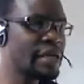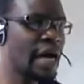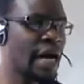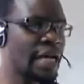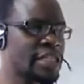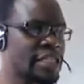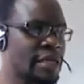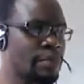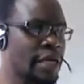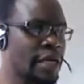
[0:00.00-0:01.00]
a
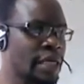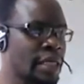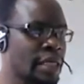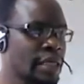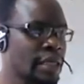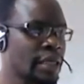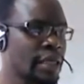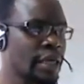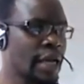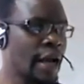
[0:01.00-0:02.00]
sibling,
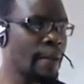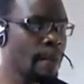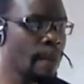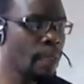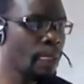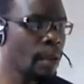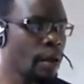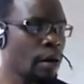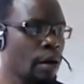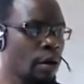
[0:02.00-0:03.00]
yeah,
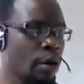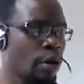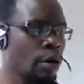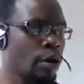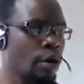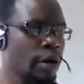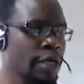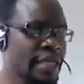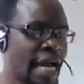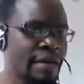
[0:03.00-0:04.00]
or
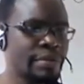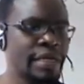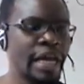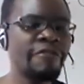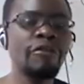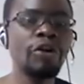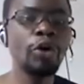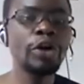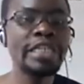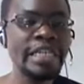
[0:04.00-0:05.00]
it can be a
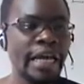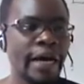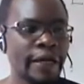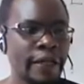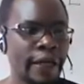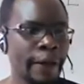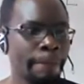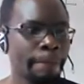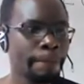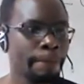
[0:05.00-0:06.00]
volunteer, yeah,
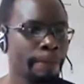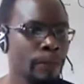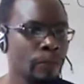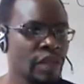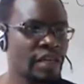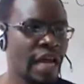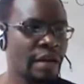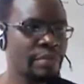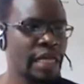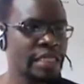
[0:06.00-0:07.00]
it
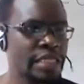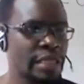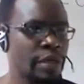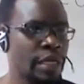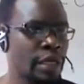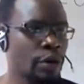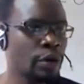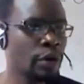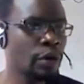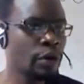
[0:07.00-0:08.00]
can be a sibling
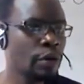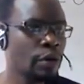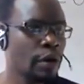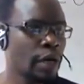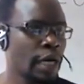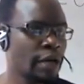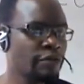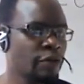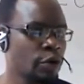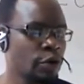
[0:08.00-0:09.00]
or a
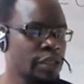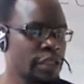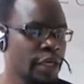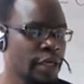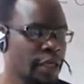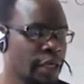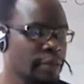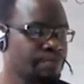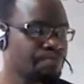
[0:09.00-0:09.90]
volunteer, yeah.